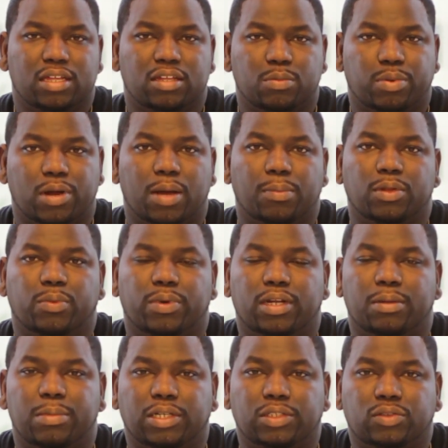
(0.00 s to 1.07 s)
you probably want
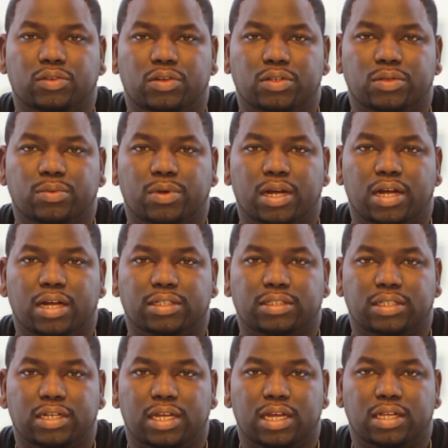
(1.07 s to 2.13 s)
to make sure you
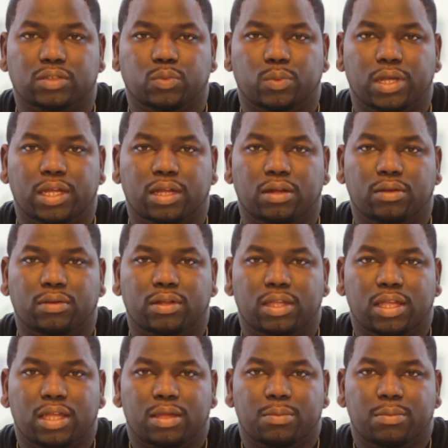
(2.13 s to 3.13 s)
see that as well,